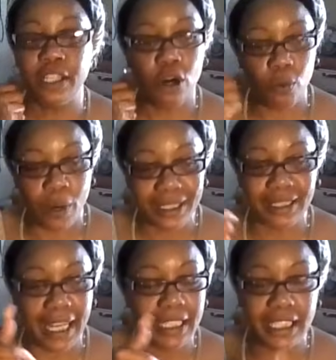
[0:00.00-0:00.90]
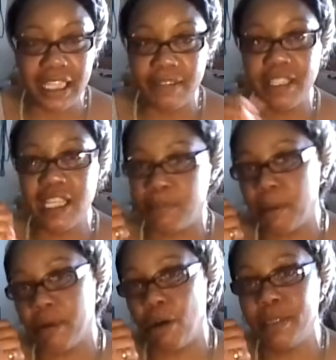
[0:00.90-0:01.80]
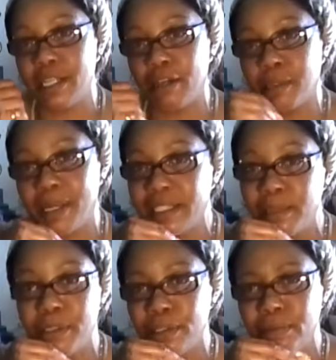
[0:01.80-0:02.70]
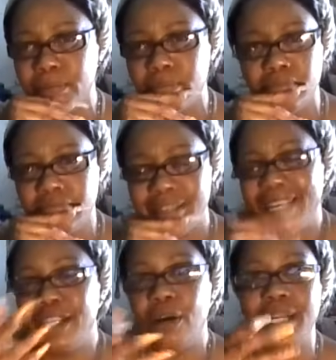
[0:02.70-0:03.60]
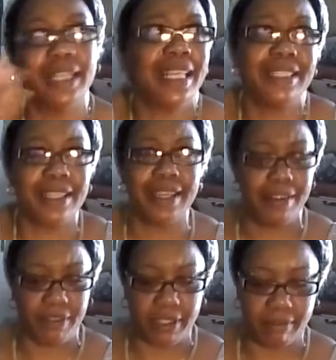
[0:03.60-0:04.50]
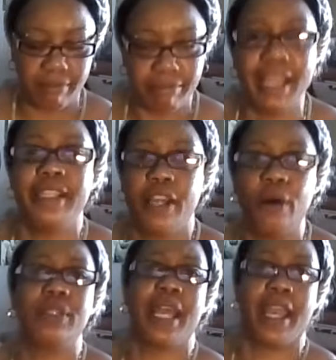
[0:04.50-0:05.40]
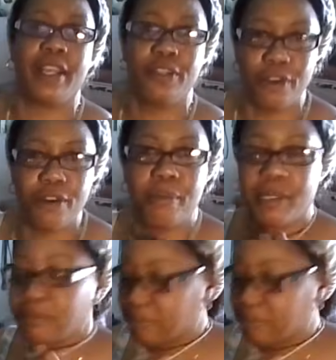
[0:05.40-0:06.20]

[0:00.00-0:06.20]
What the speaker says: know once they leave, these people gonna be talking about them too. They know that. That's a given. They know that. You hear me?